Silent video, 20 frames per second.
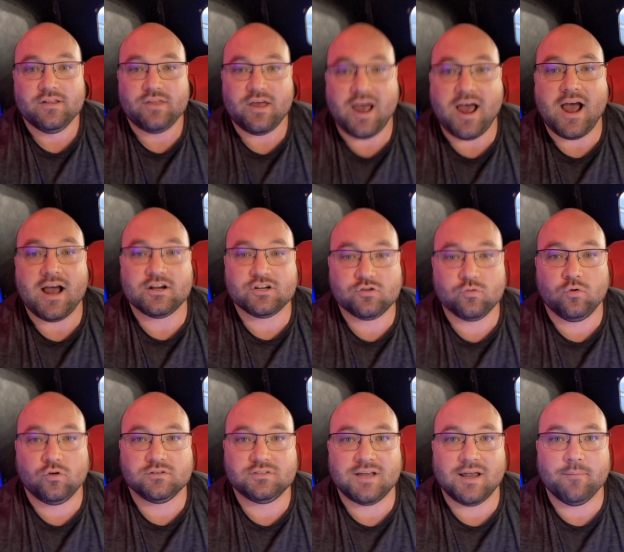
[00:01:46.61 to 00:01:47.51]
the
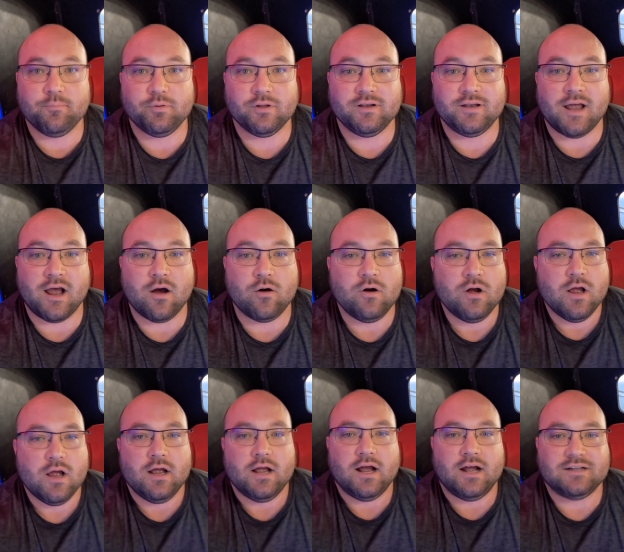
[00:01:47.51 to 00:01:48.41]
actual template now.
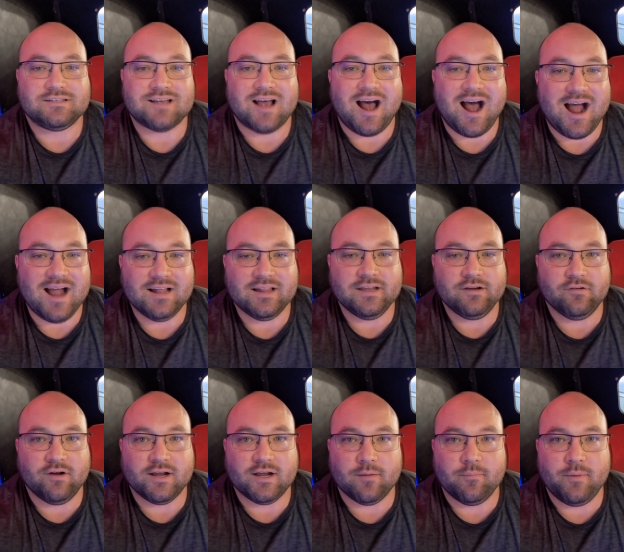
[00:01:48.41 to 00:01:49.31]
That's highly
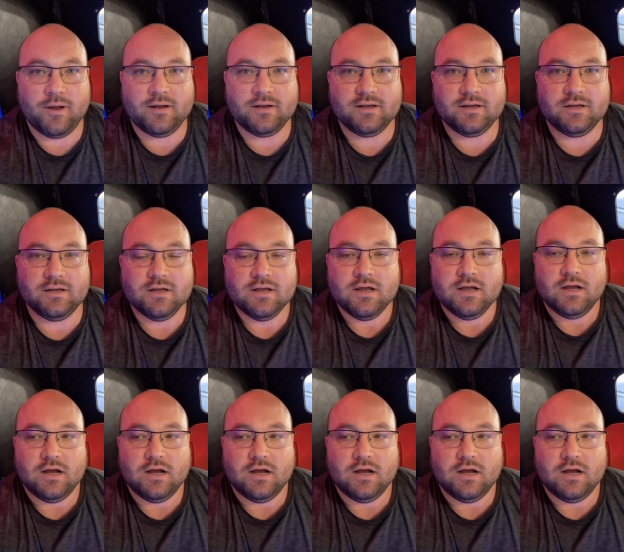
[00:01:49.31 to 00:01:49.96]
recommended.